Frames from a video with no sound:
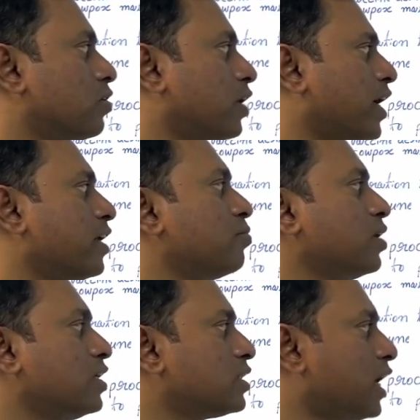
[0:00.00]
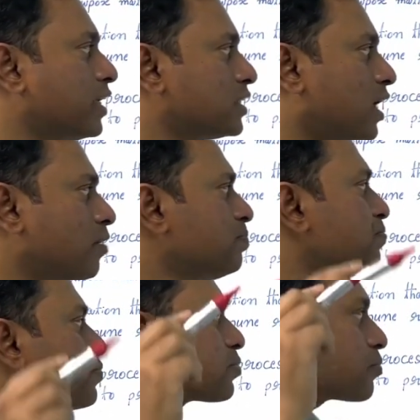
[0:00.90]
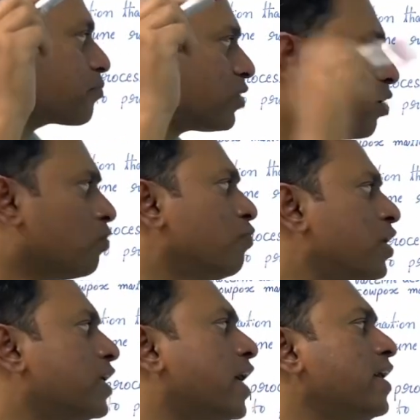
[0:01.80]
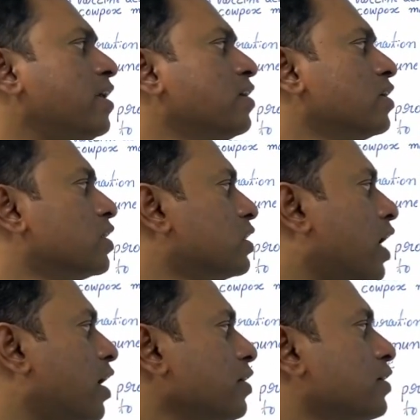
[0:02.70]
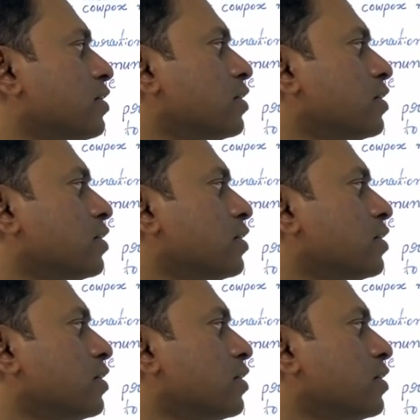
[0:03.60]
Okay, it means that is the weakened the